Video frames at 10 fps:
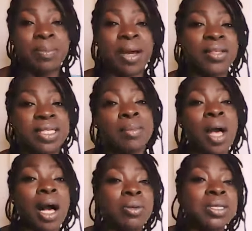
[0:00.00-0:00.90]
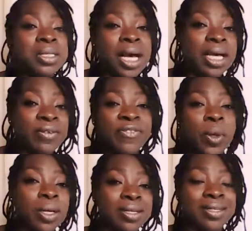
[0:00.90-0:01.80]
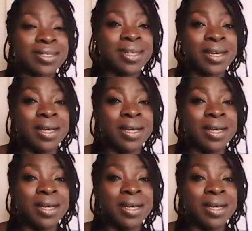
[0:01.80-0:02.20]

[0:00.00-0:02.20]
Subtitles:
by some outside force,